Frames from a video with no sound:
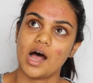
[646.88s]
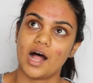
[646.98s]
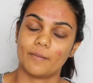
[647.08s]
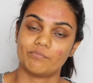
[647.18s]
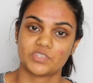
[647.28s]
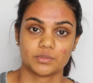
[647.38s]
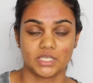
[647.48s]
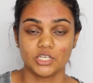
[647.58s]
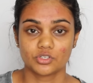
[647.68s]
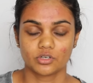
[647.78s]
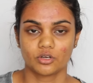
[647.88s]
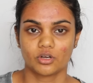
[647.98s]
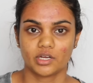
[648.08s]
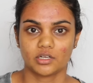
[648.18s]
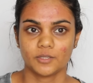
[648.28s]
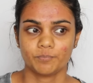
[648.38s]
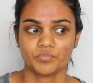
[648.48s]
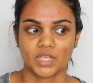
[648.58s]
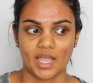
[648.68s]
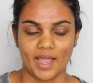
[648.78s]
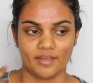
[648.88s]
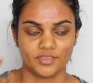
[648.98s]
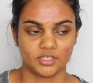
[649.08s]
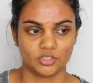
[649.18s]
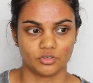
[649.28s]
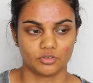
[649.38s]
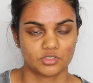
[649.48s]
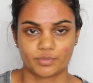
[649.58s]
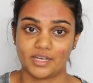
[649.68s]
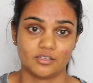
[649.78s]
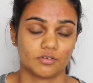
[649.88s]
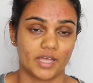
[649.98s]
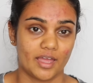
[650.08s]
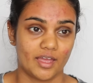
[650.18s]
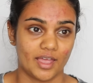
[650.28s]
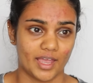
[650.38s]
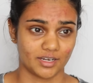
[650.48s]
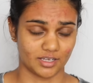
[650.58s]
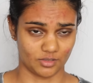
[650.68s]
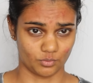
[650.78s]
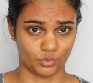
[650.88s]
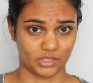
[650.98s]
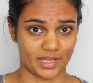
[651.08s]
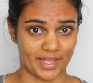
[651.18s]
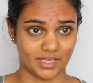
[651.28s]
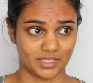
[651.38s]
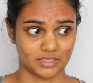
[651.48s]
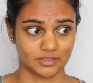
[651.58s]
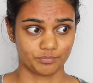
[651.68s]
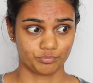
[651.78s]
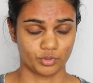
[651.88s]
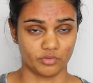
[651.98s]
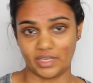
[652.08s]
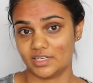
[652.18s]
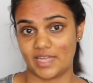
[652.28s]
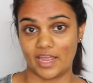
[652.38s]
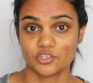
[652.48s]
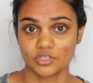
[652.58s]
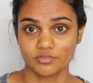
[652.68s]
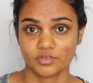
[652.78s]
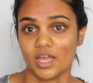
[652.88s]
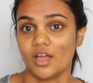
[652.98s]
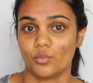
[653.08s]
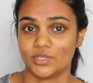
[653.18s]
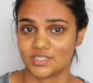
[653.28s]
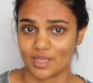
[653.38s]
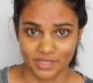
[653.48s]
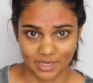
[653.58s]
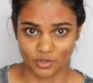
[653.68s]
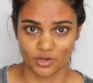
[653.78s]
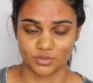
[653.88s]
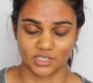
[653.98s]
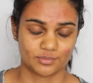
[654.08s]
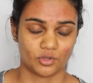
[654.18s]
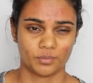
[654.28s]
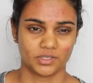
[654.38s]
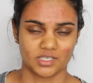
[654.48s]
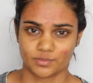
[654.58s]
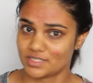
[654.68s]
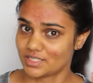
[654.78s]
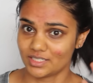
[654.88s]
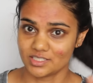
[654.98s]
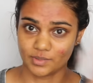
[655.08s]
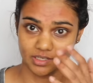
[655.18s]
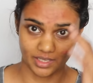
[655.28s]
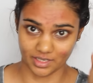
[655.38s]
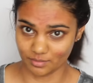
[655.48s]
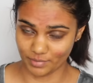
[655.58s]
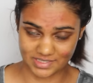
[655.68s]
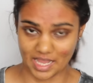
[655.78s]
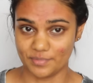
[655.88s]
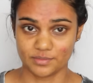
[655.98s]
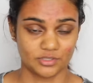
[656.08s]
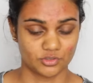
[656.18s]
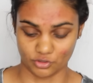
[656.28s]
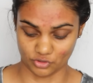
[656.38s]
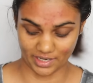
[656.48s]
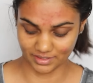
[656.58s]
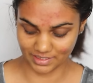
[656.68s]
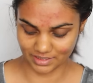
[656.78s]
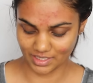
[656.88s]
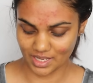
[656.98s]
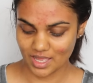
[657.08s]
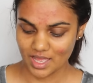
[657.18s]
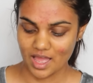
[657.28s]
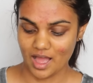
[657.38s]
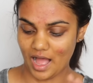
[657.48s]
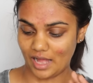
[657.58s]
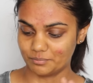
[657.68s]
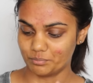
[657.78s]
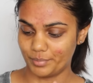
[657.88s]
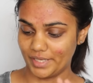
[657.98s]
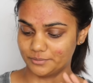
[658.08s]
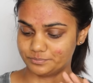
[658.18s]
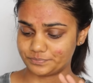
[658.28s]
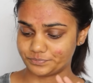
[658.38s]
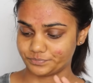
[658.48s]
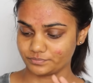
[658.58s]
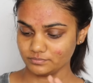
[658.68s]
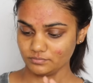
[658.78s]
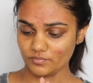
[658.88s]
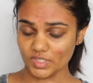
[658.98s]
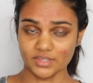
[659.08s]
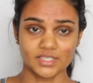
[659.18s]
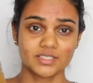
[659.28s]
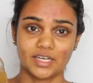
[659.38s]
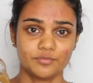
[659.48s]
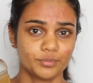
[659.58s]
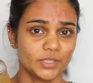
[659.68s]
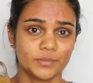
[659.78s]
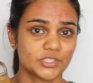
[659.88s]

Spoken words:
some tea tree oil, and then the spray in your hair and it would like prevent dandruff, which is something I'm going to explore because my skin has been like, my scalp has been so dry lately. But this stuff pretty